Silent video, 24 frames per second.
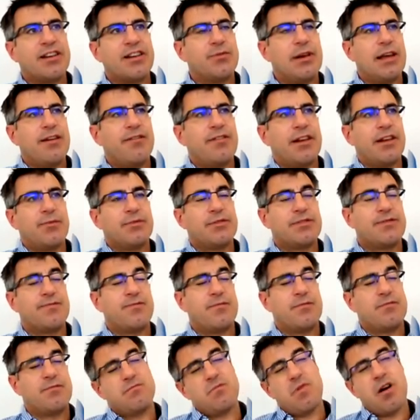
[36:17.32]
So we got down
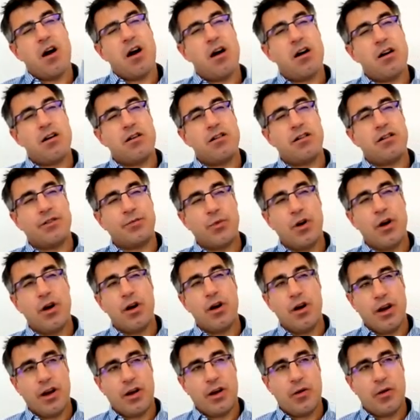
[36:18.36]
to a level, it was
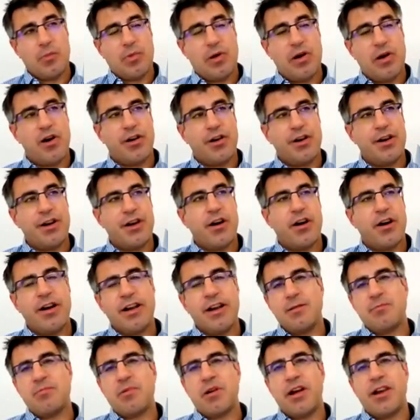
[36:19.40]
hard work,
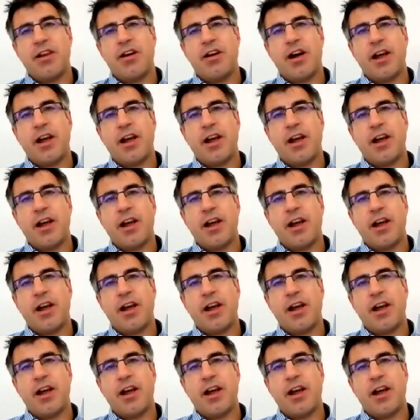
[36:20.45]
but on